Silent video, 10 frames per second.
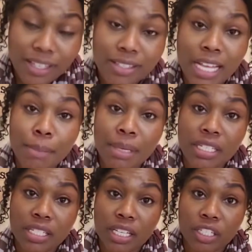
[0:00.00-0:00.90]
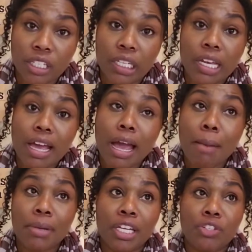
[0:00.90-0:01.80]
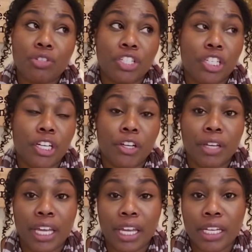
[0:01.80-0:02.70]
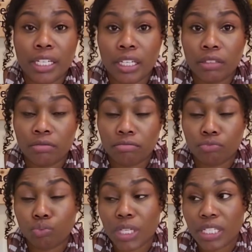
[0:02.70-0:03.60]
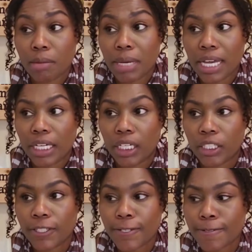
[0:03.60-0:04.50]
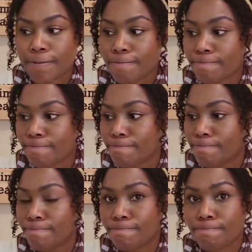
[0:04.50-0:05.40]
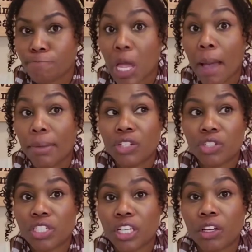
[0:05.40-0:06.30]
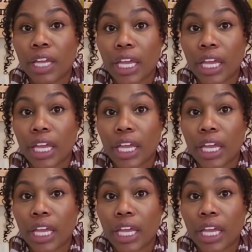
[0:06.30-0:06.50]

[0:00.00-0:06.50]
Stop being stingy. I'm gonna need you to share your candy with somebody. I'm gonna need you to share your